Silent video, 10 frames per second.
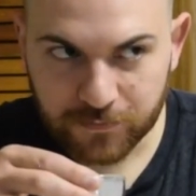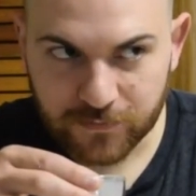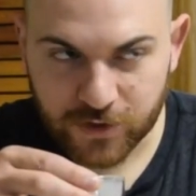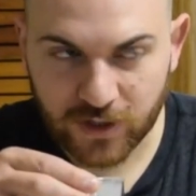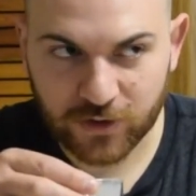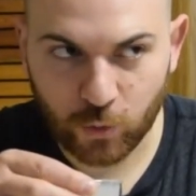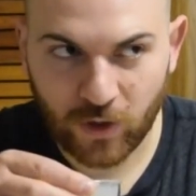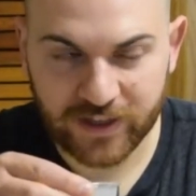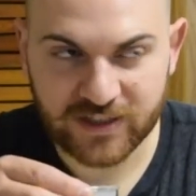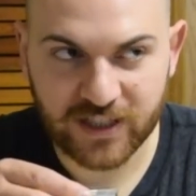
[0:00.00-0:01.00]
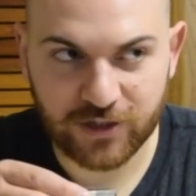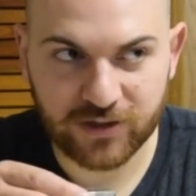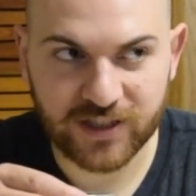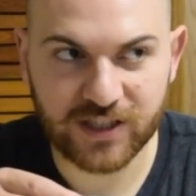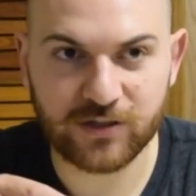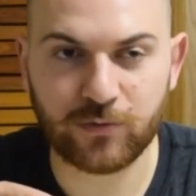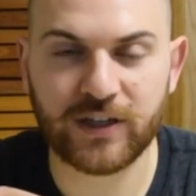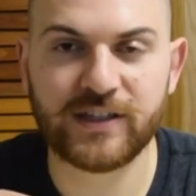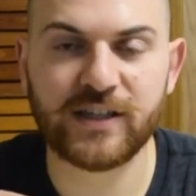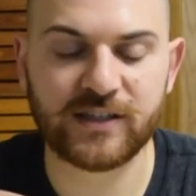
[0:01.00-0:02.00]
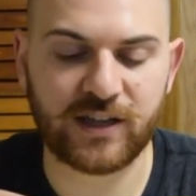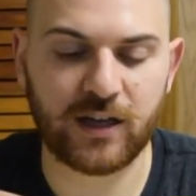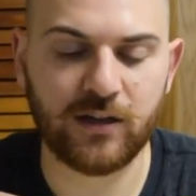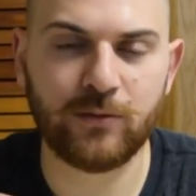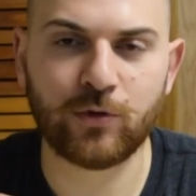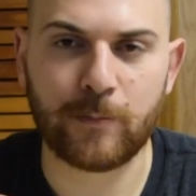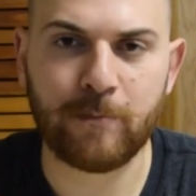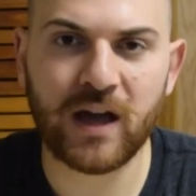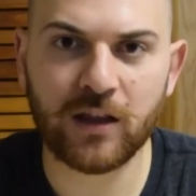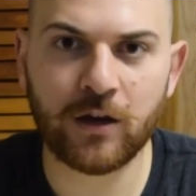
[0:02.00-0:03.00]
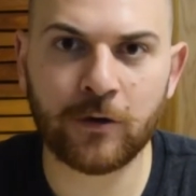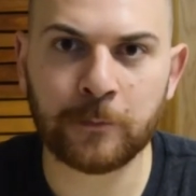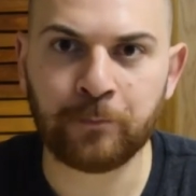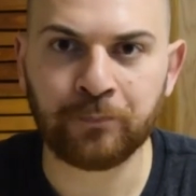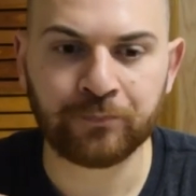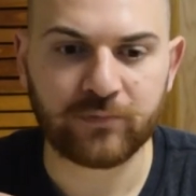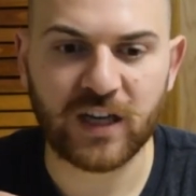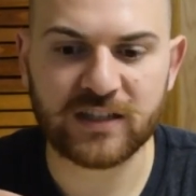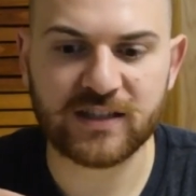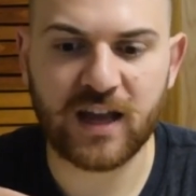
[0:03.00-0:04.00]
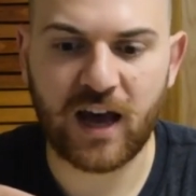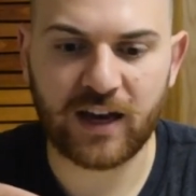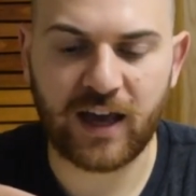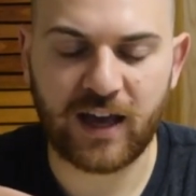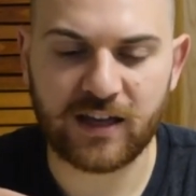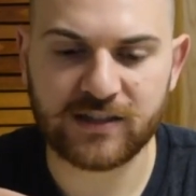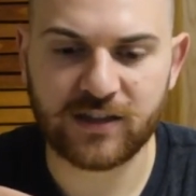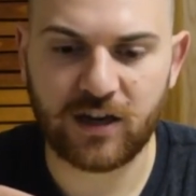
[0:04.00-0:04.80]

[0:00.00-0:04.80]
So like the white tea, you can taste the white tea is like a little more mellow. It's not as